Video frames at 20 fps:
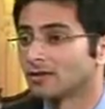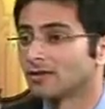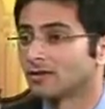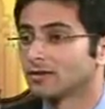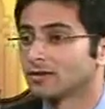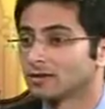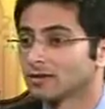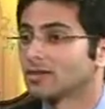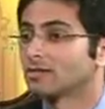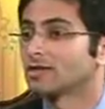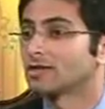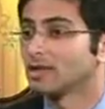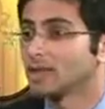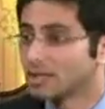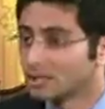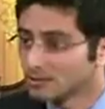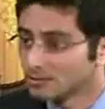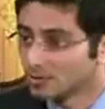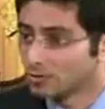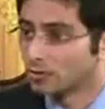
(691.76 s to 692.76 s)
to
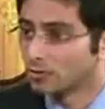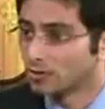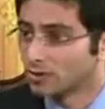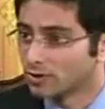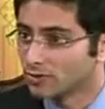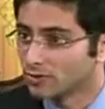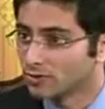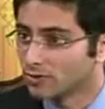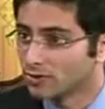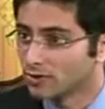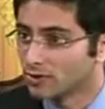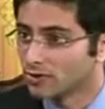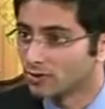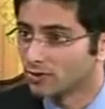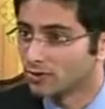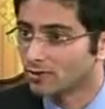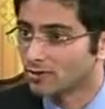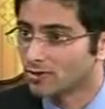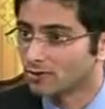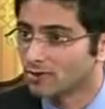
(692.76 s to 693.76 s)
exclude these
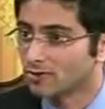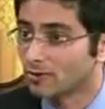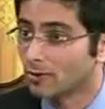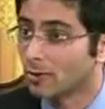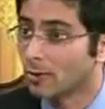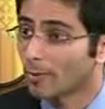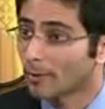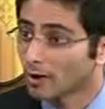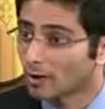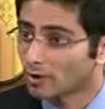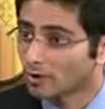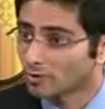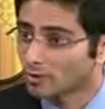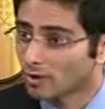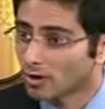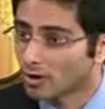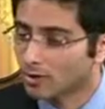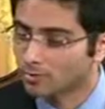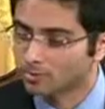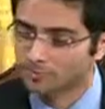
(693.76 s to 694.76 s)
relationships from a marriage
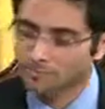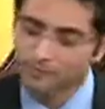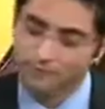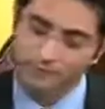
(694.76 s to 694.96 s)
law.